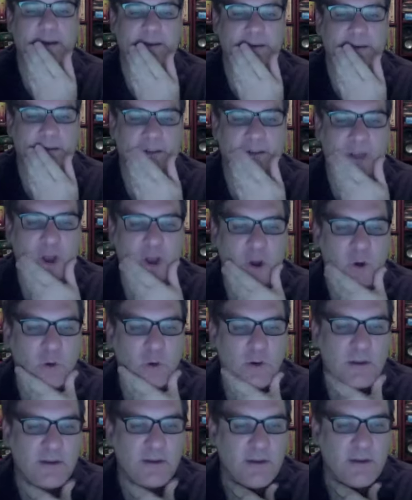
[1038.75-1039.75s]
it
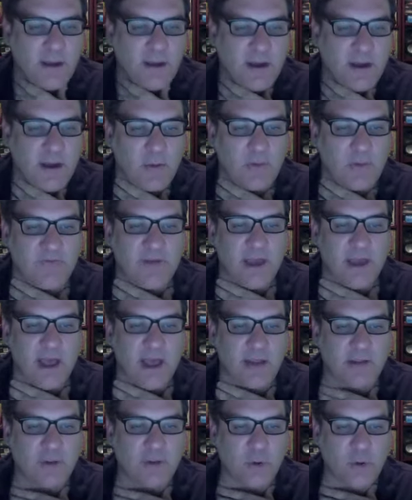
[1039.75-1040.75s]
low, we've
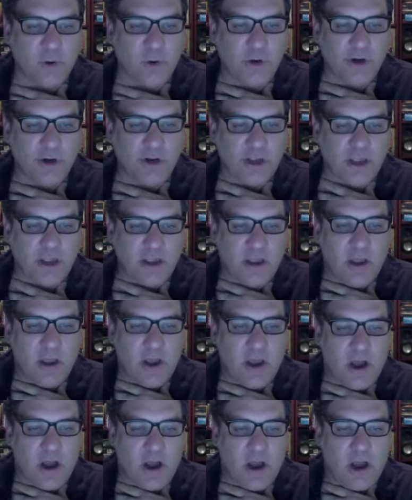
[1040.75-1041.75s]
got Lord
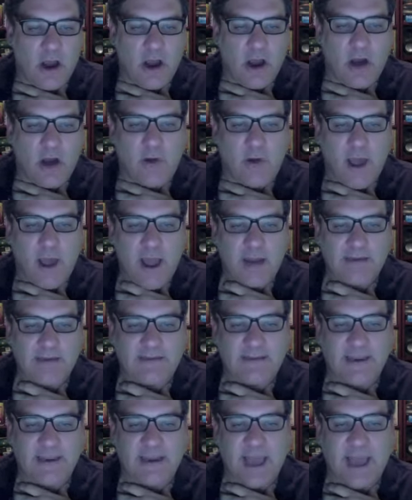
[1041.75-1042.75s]
Arak
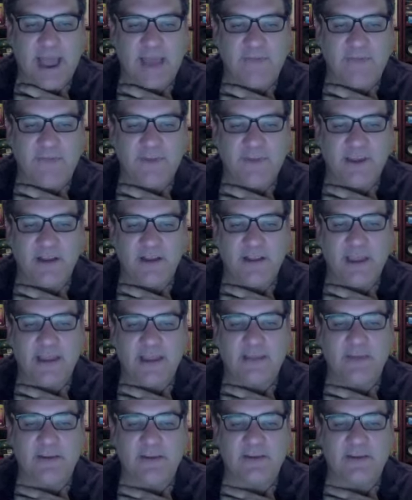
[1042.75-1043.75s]
said, I feel
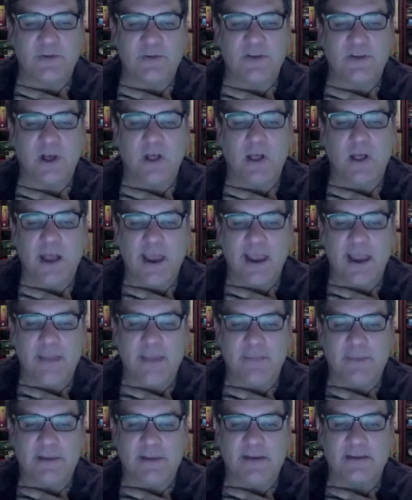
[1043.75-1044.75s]
like this was all
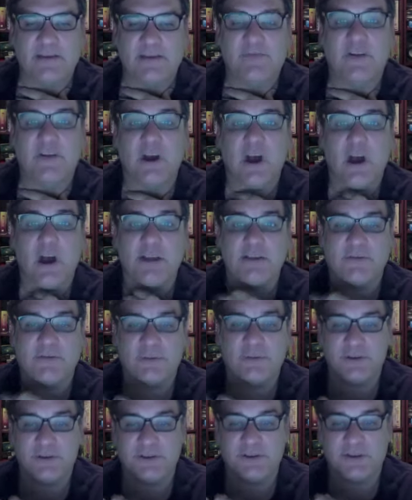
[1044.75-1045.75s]
hype because of cost
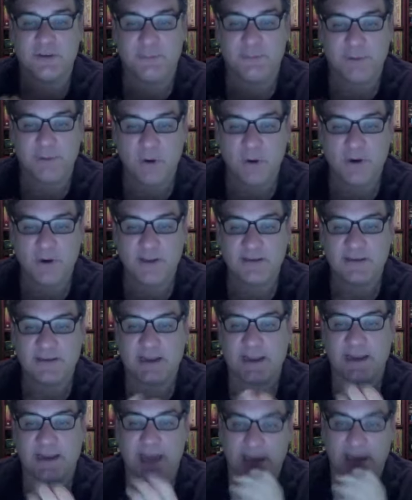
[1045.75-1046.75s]
versus components,
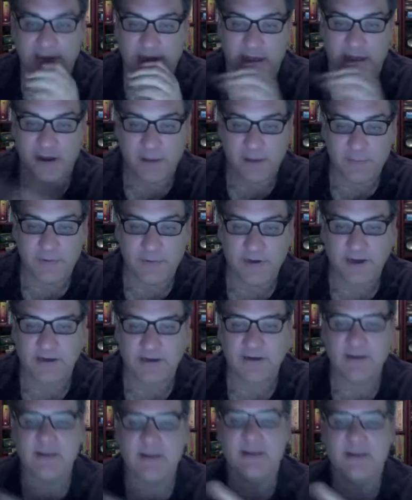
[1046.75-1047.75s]
and I got caught up in
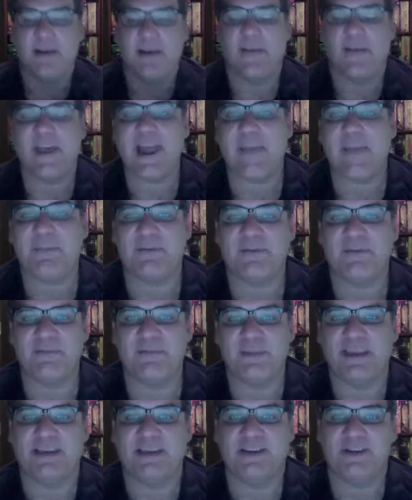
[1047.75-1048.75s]
it. That happened to
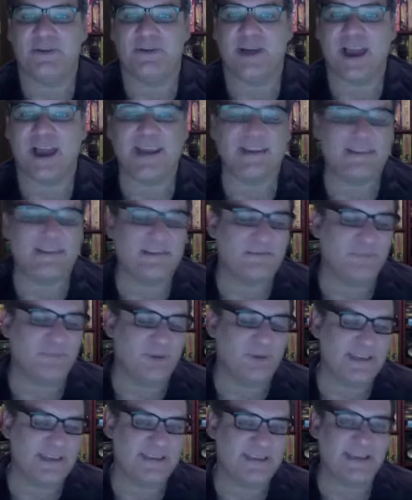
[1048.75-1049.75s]
me too. I
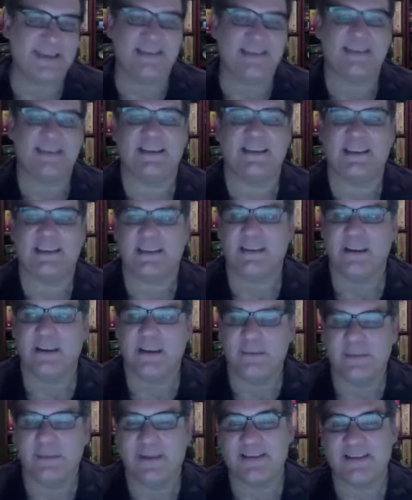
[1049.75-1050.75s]
resisted
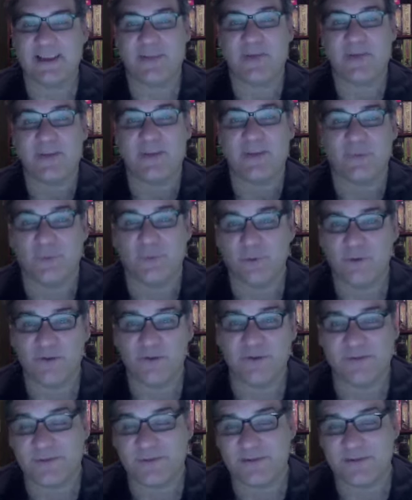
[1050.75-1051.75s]
because I read the
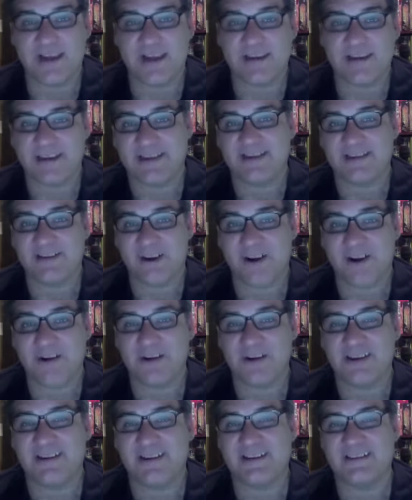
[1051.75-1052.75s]
rules when it was on
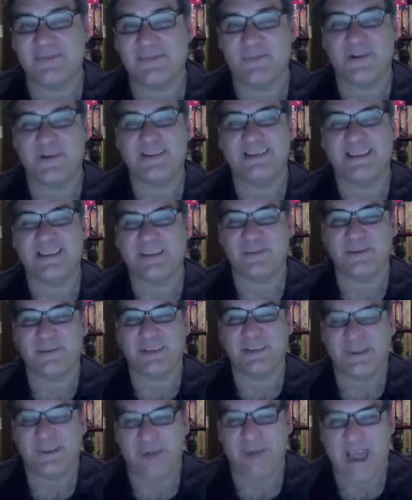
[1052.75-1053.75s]
Kickstarter, and it didn't
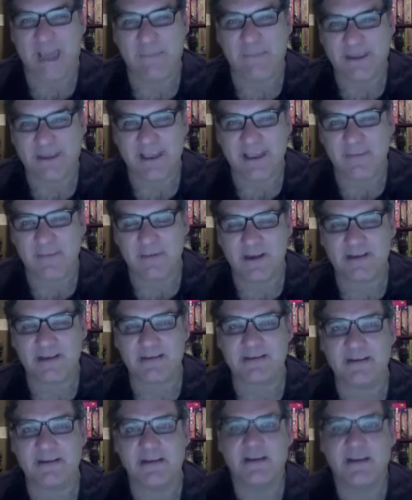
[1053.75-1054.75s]
really grab me that
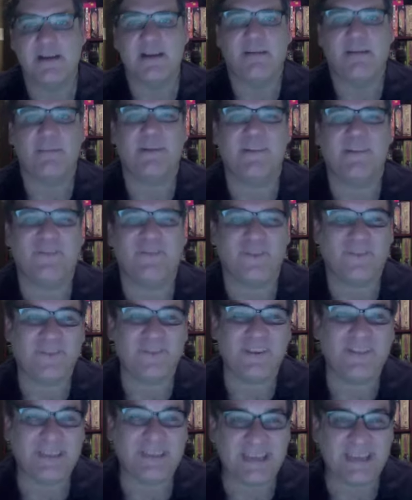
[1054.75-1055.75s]
much. But for
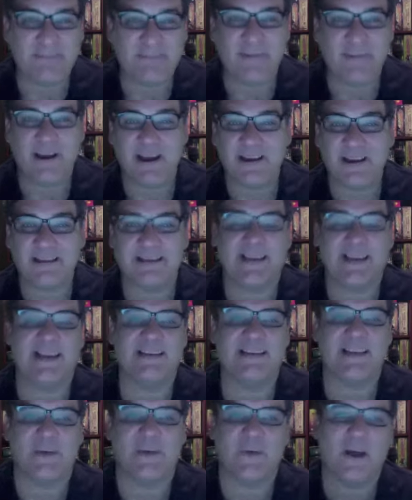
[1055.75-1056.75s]
$15, and
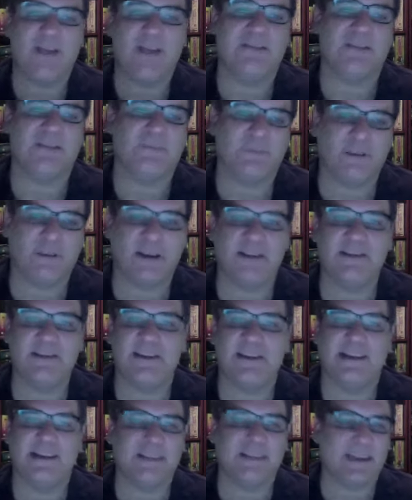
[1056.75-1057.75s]
as I watched the
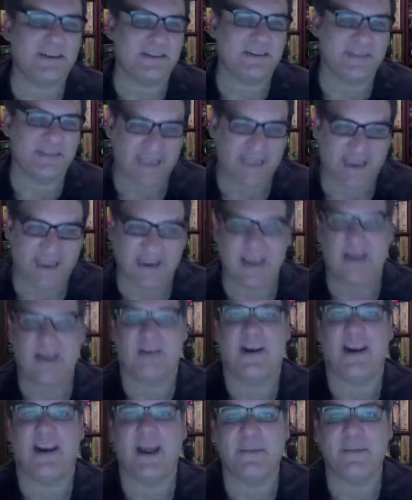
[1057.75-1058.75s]
project, I just all
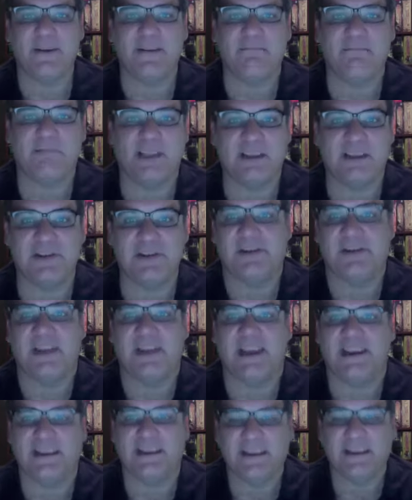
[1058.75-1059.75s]
right, I'm going to pledge and
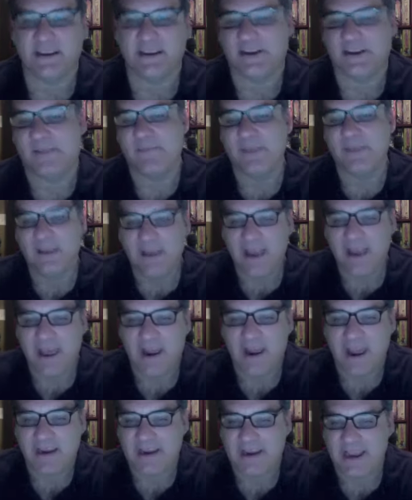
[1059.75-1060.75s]
get it.
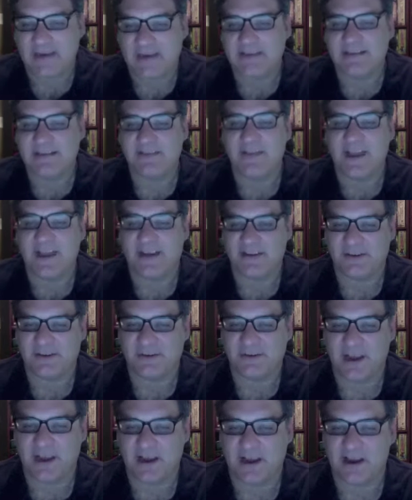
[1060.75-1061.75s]
And I kind of did that
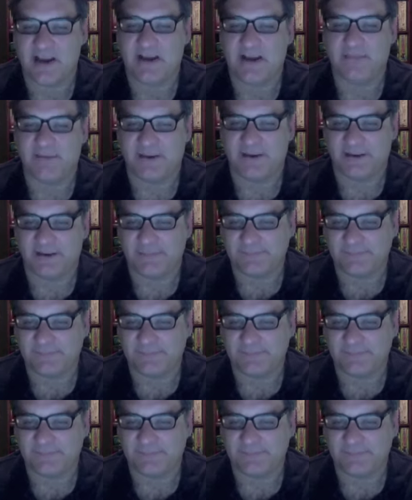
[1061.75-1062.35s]
too, got caught up in it.